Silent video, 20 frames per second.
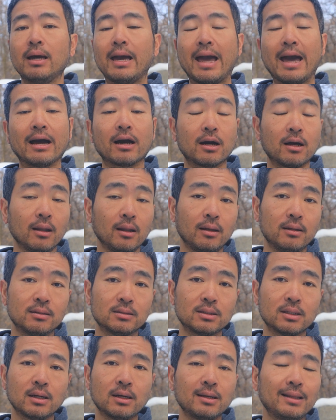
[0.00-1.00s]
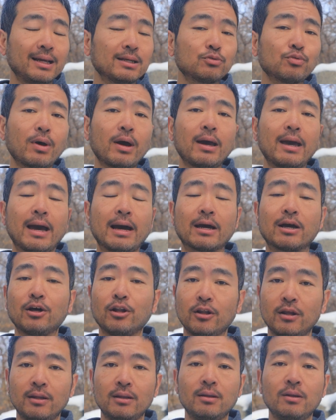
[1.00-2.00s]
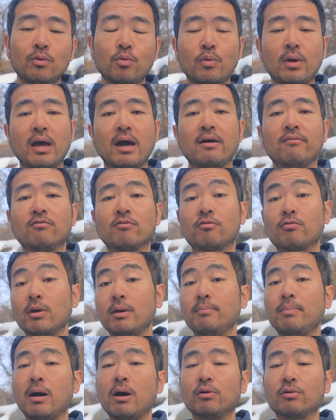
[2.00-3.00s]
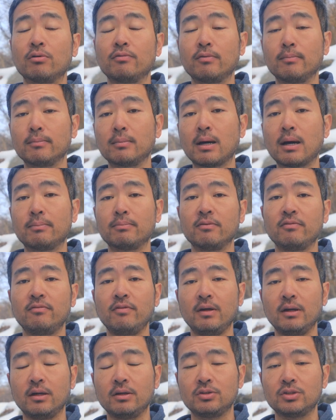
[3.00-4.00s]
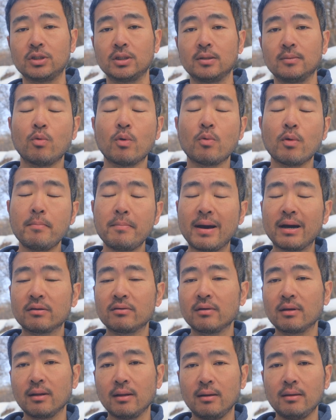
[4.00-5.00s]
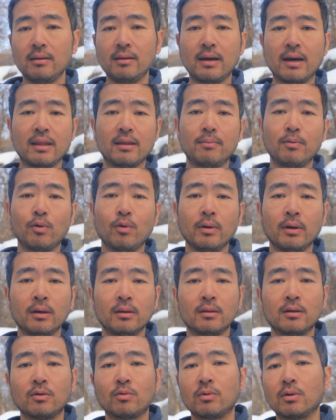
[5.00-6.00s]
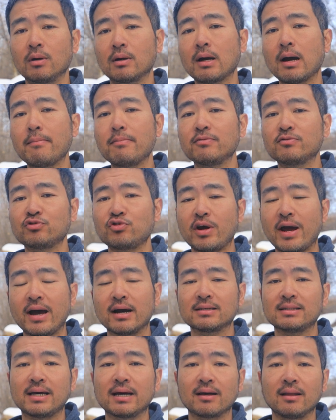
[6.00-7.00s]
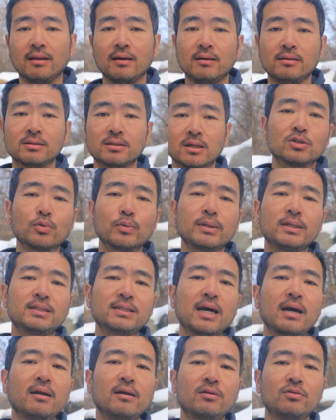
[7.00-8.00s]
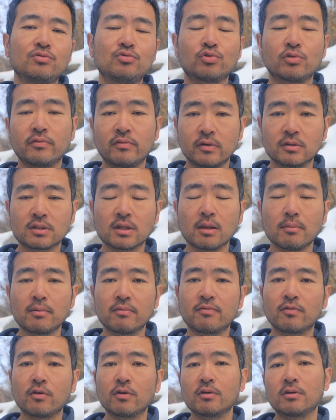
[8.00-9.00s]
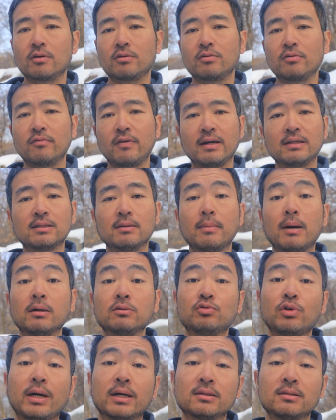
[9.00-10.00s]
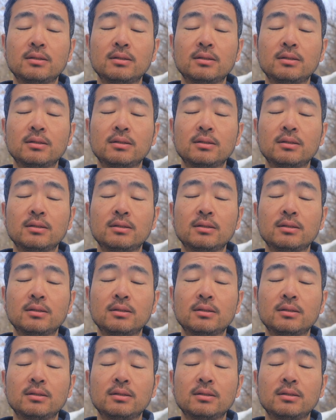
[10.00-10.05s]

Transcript: at Glens. That's why at Glen, we have great powder from top to finish. We went back to Glen. At the point, there were a couple of tracks at Glens, so we decided to traverse a little bit further to find some on-track